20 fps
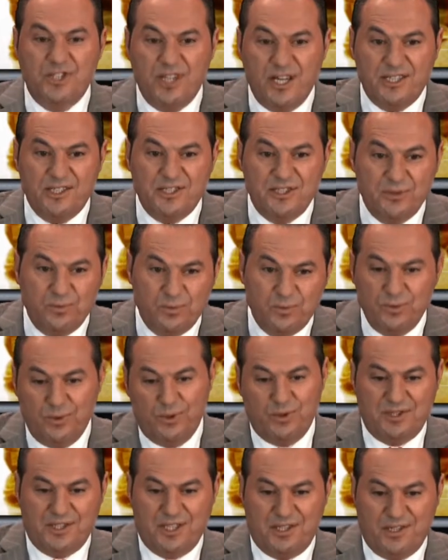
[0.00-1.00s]
she actually
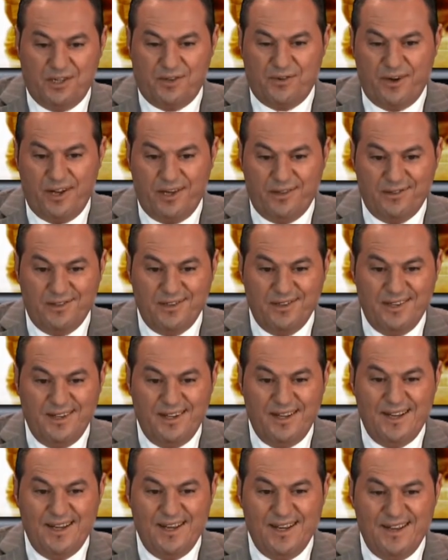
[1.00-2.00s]
looks at the ground.
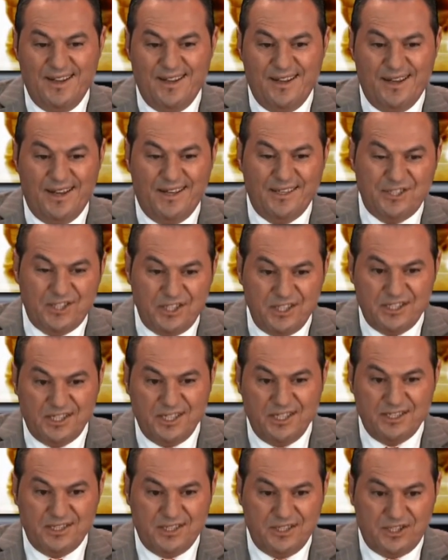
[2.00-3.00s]
And she
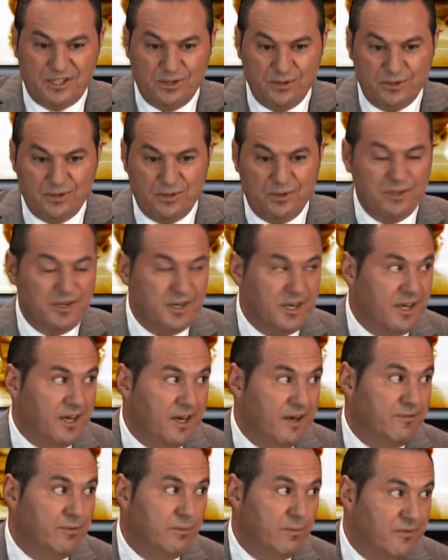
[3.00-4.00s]
says that she was looking
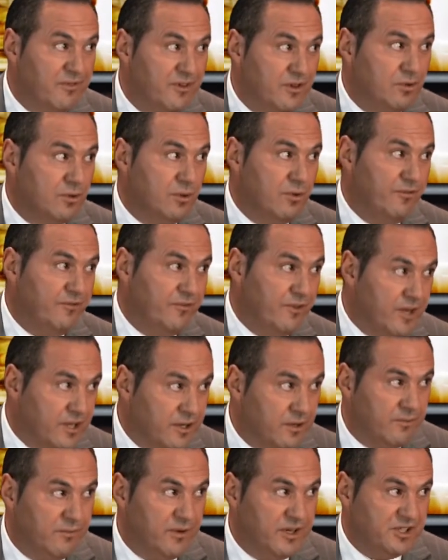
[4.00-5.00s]
even within 2 feet
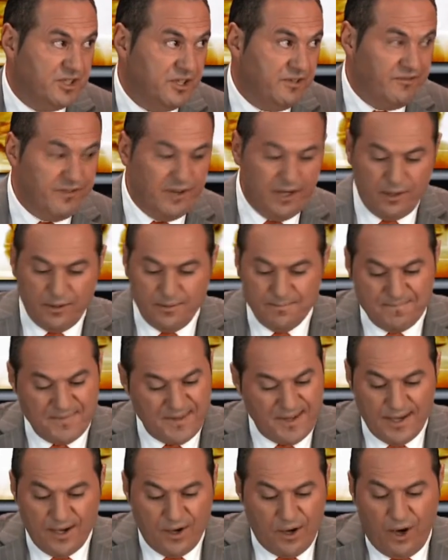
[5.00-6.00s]
of where she fell.
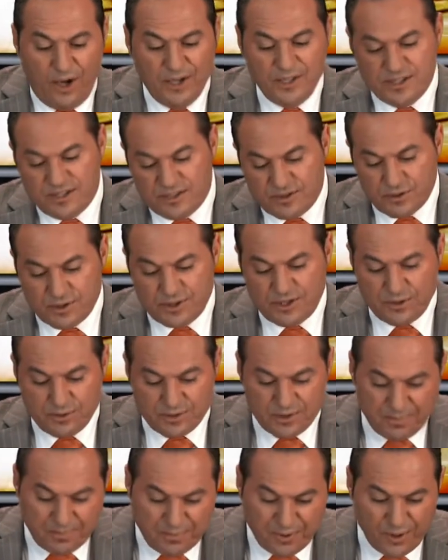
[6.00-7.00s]
I just thought she
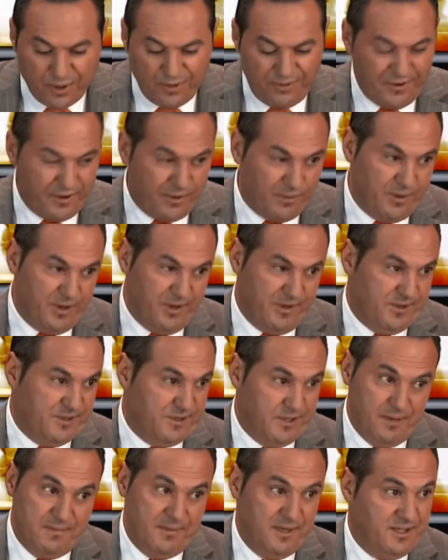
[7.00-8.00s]
was a perfect
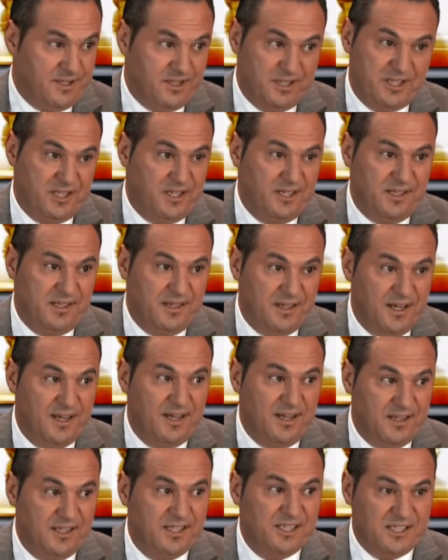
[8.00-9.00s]
witness. I mean,
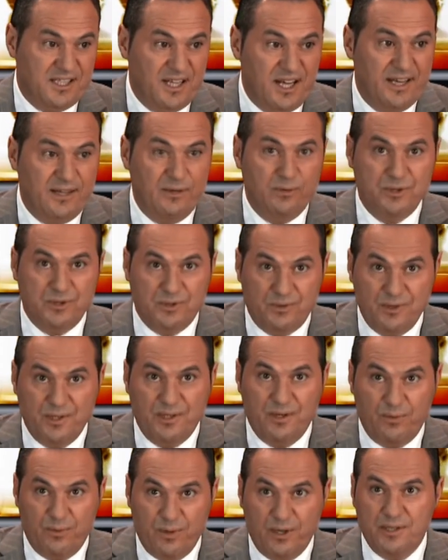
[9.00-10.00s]
this lady was
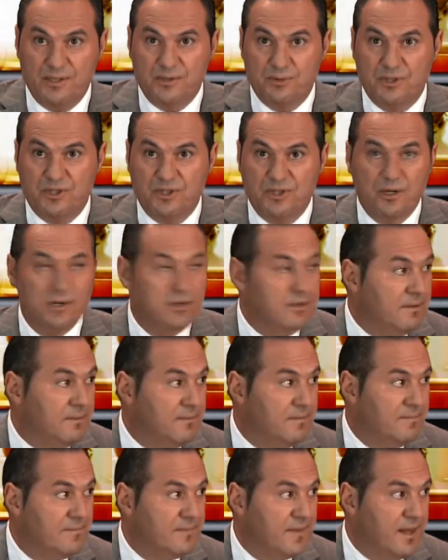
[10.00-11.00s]
really, really switched on.
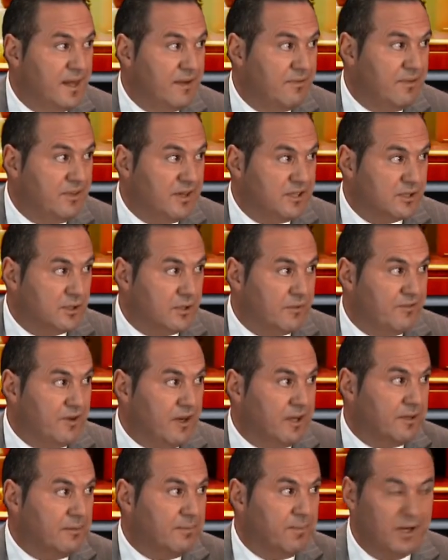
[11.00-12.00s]
Well, everything sort of
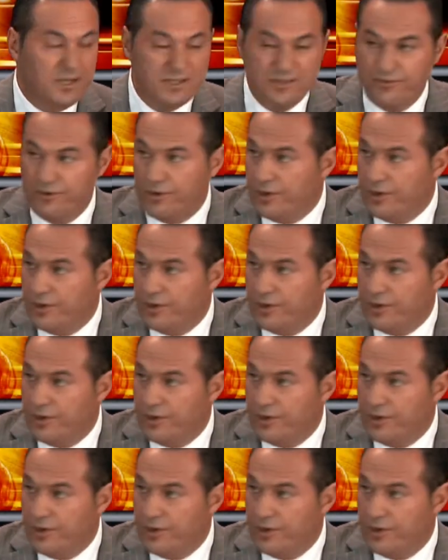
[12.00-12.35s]
fell into place for her.